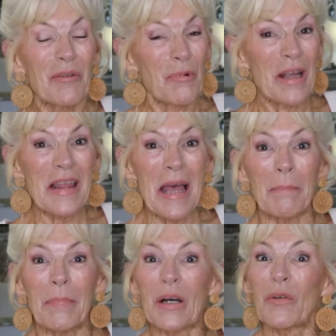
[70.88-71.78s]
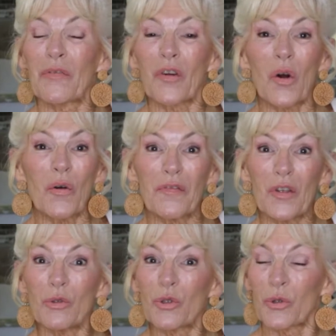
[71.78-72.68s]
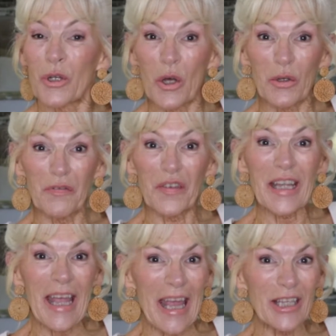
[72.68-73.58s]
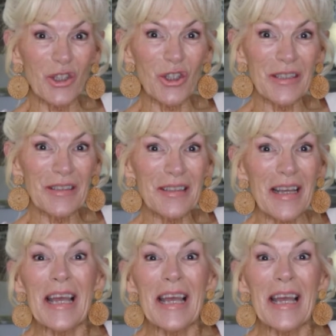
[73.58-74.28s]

Ring that bell for all future notifications.